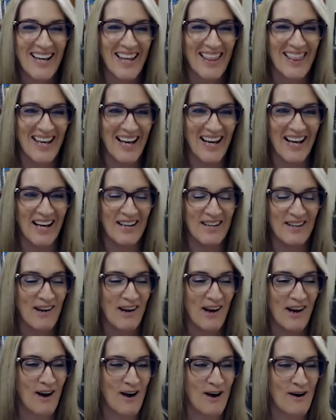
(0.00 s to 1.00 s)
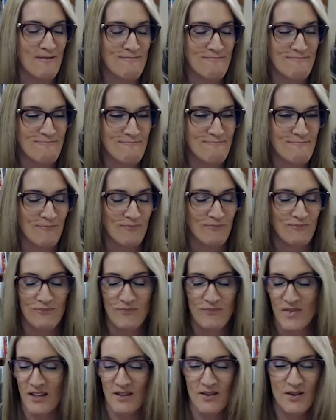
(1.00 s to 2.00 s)
that
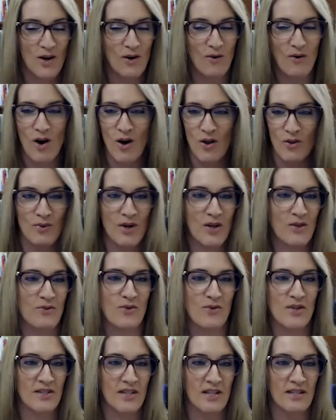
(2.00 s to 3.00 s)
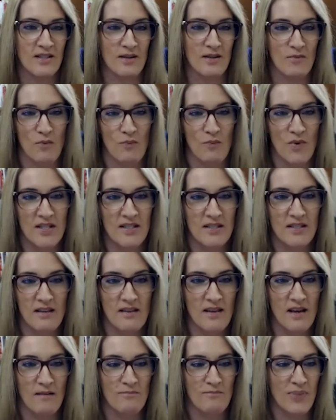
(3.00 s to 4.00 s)
can go all the way through the system, and we see
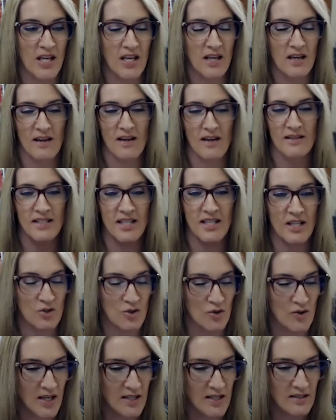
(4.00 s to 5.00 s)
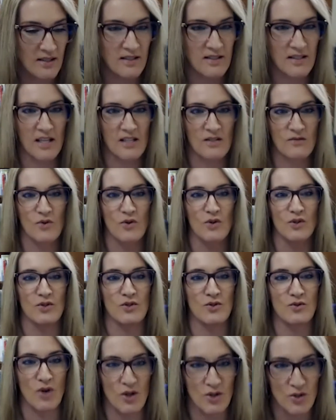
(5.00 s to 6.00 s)
them be a teacher that's successful, an
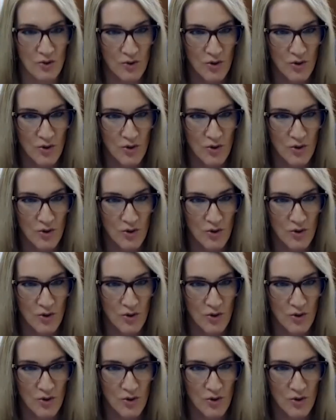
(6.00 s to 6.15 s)
instructional